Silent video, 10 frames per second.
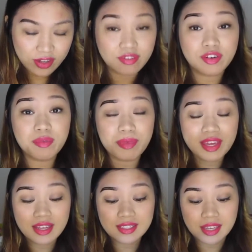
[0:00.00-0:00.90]
For
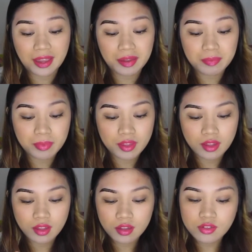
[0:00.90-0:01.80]
me kasi
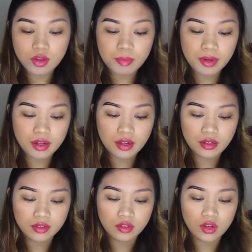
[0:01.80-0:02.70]

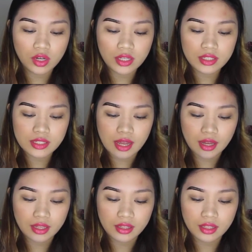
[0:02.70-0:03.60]
sobrang okay na sa
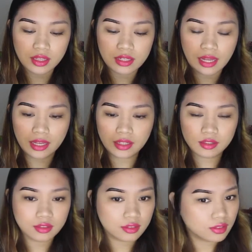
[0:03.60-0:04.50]
akin kilay
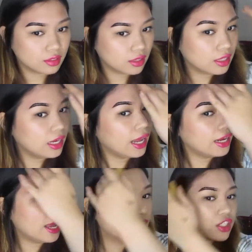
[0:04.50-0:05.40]

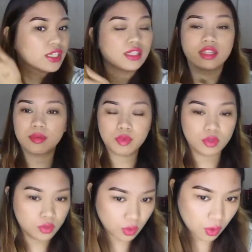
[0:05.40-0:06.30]
lashes and I'm
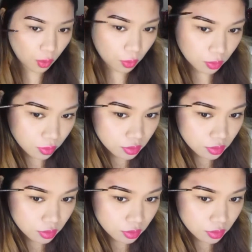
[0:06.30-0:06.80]
good to go.